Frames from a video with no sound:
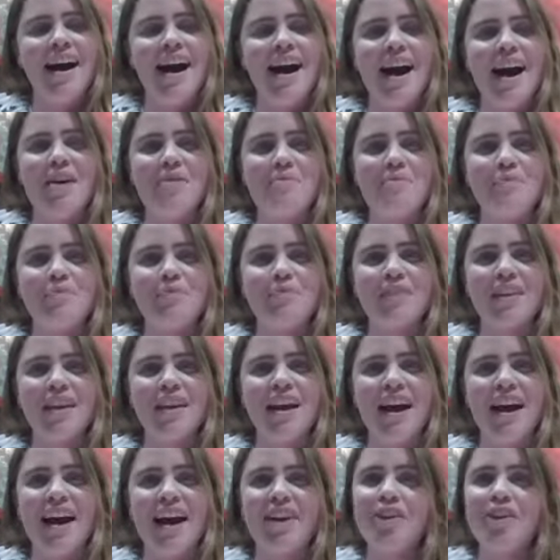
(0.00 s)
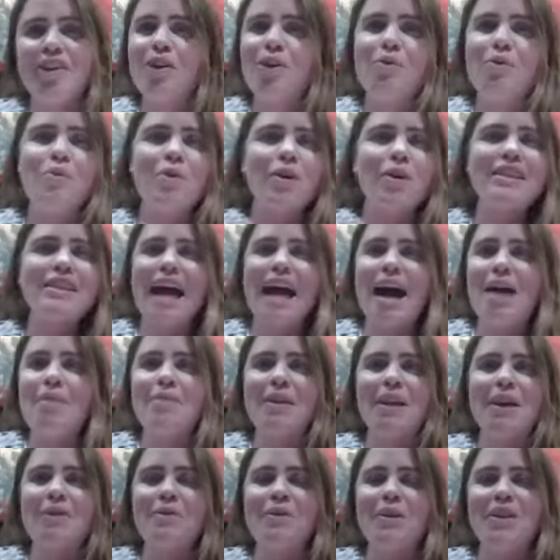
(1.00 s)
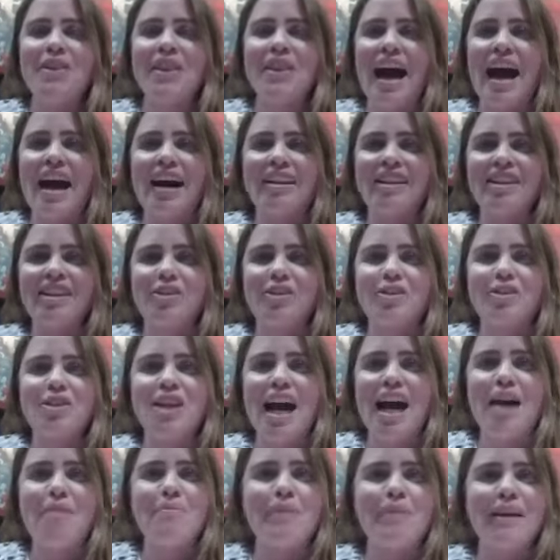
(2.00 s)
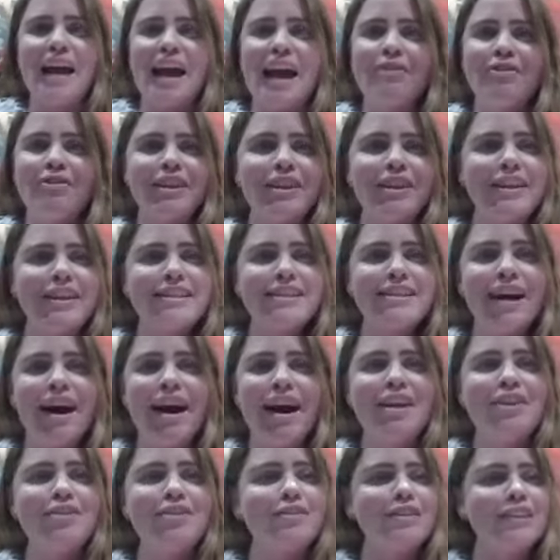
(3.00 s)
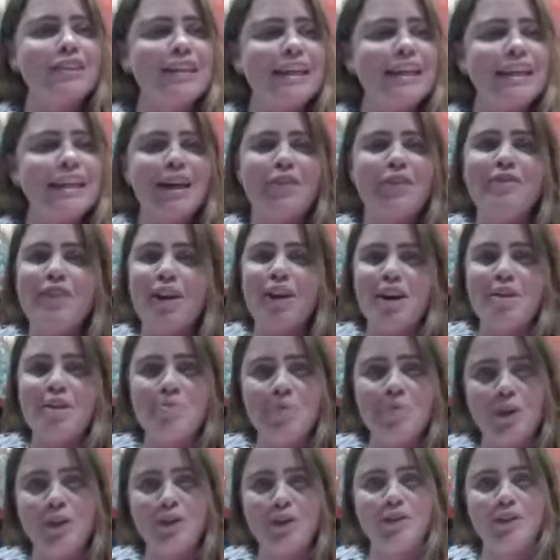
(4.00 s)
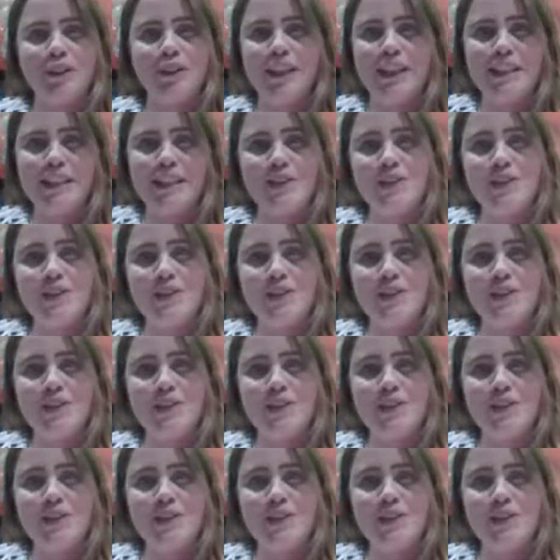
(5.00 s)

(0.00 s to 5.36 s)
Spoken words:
Um, I don't know what's happening with our little chat, but everything's kind of linking very beautifully.